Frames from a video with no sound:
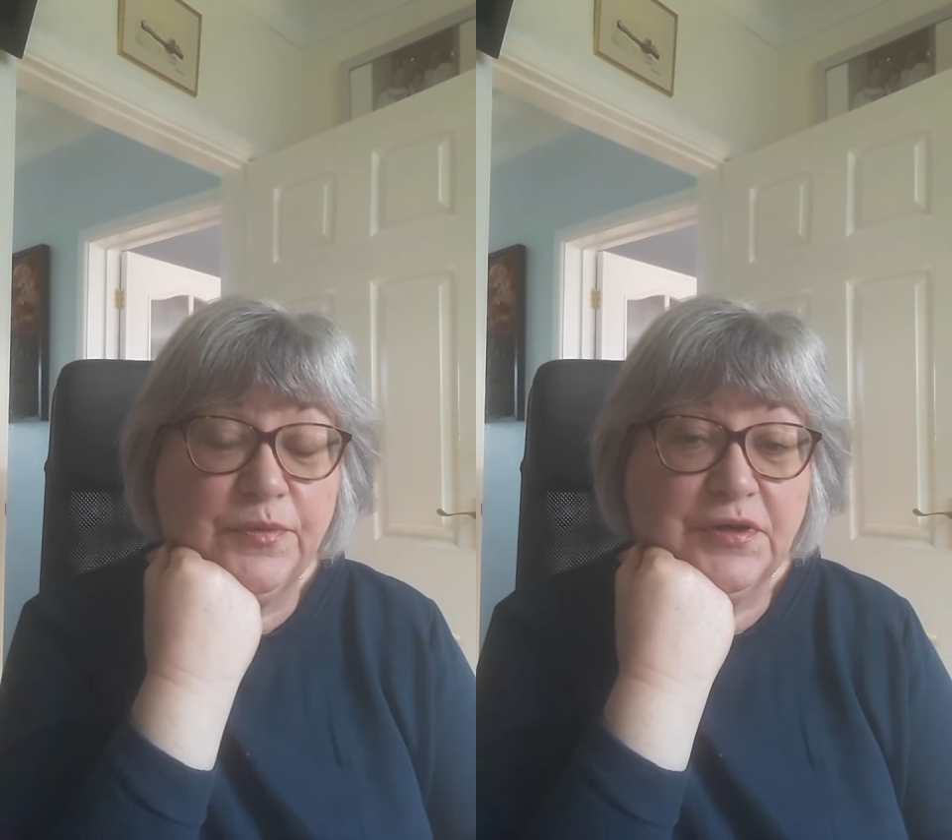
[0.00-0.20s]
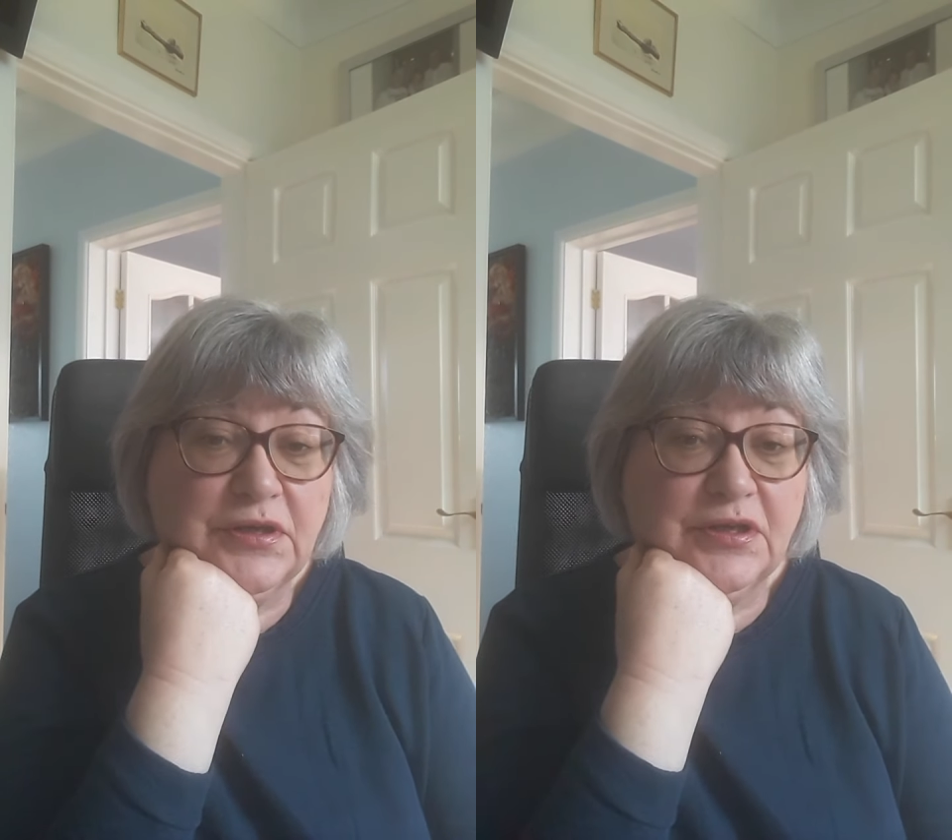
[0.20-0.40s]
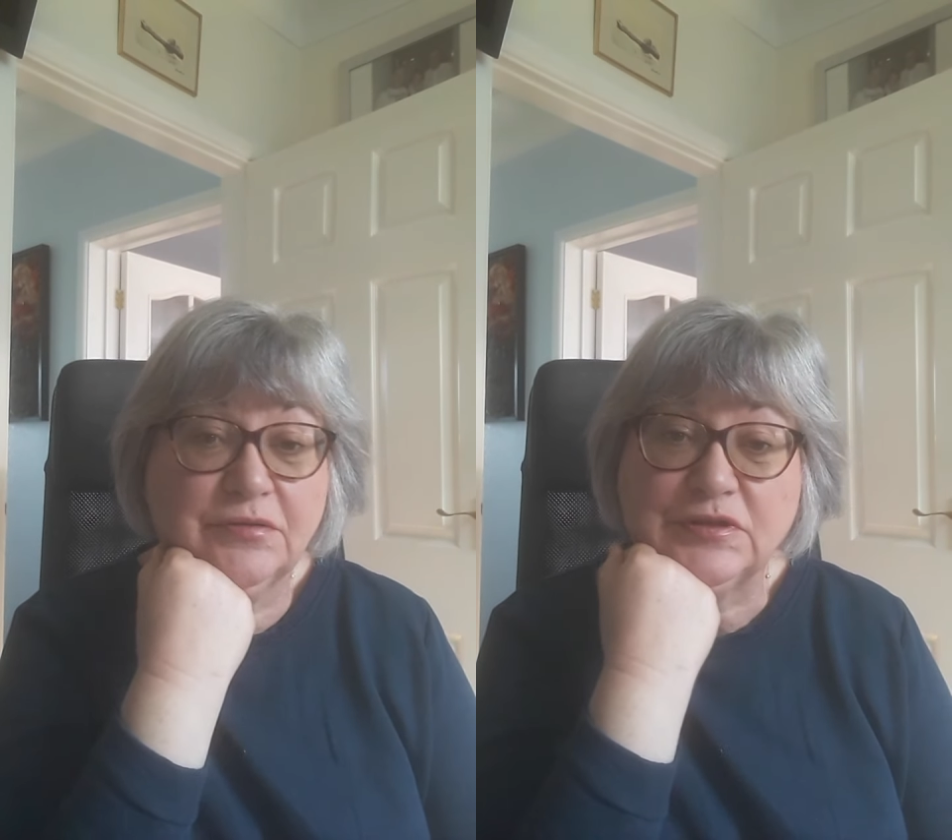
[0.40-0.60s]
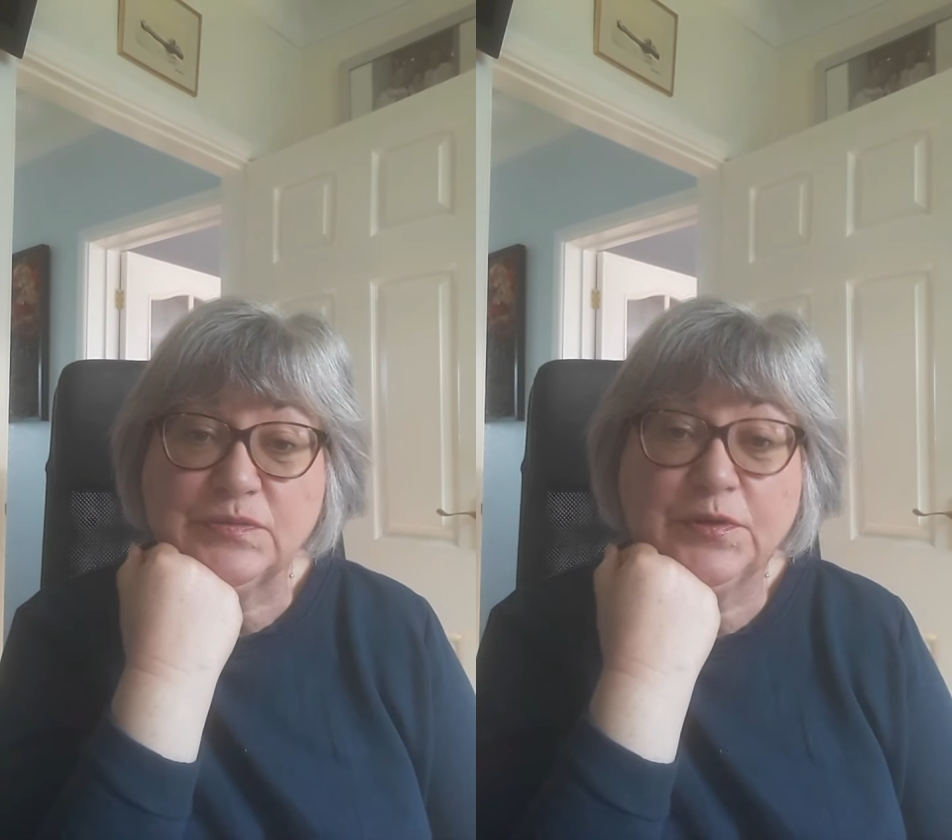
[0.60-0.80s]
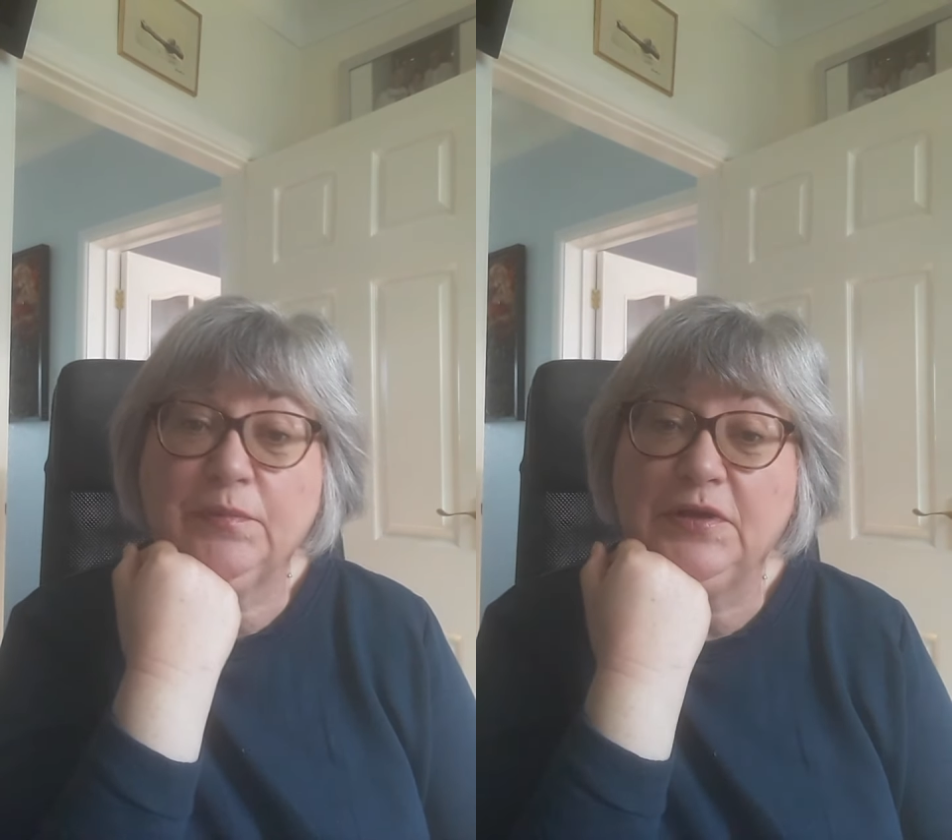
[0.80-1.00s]
but I know it's
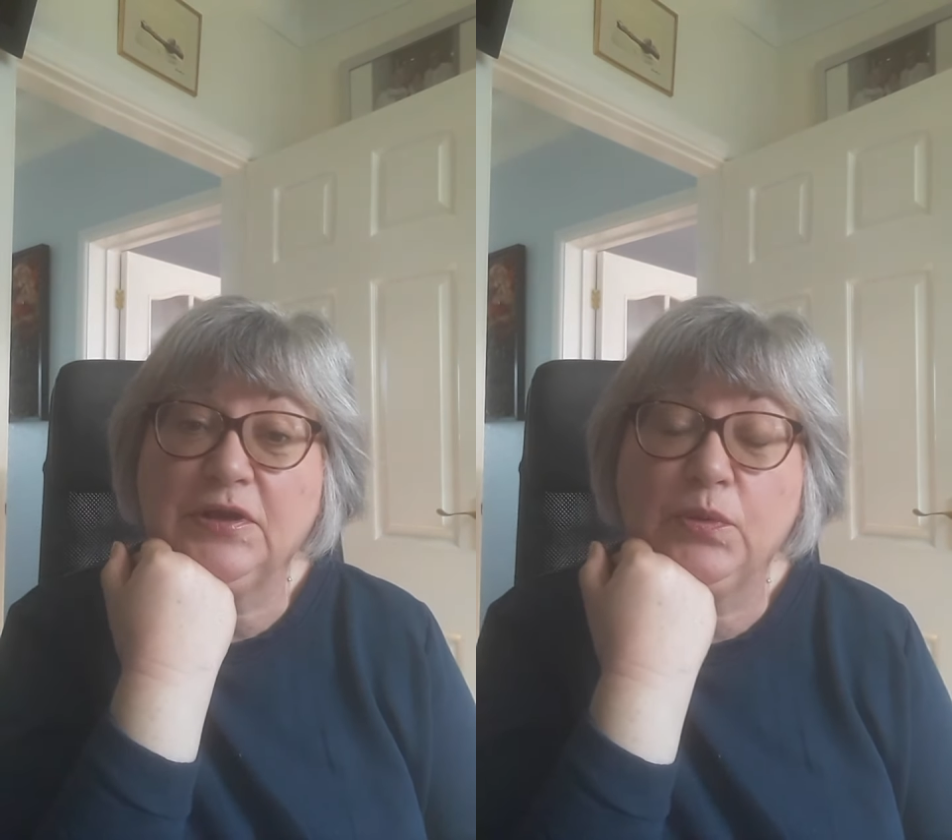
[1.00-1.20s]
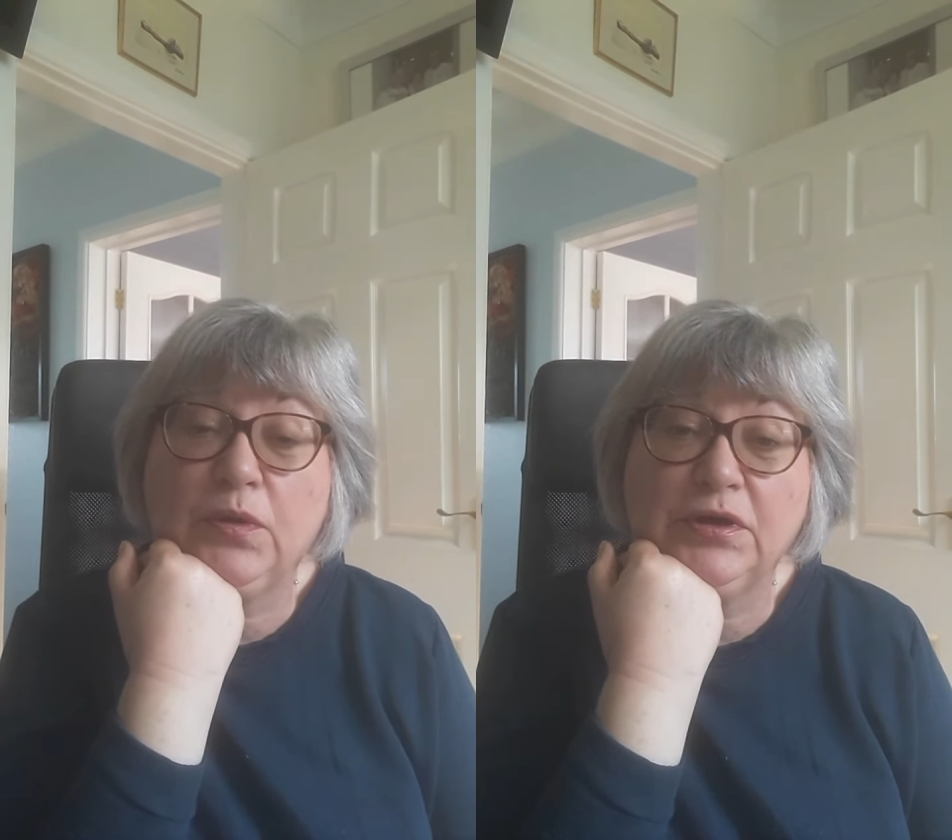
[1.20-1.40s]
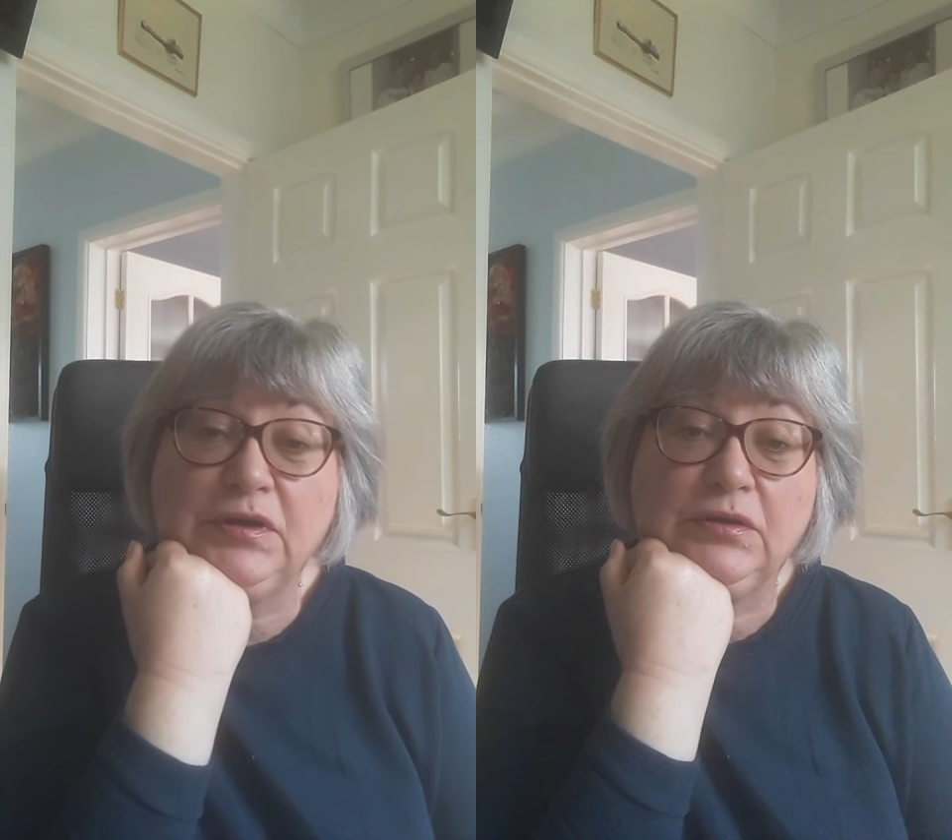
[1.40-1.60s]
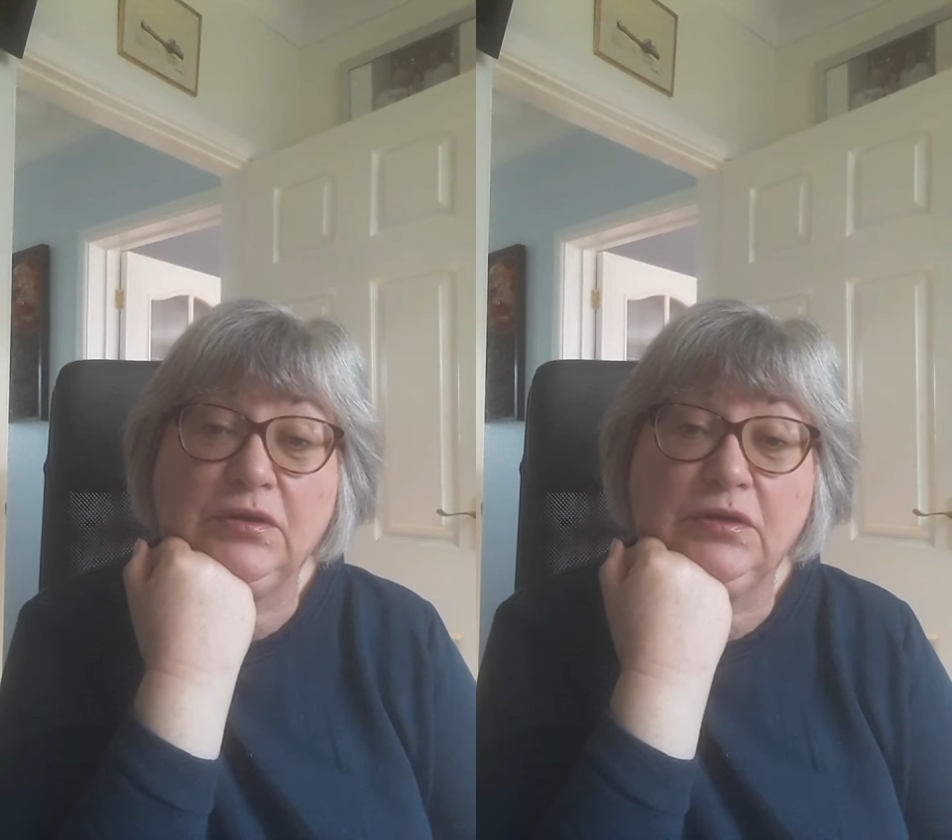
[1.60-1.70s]
probably quite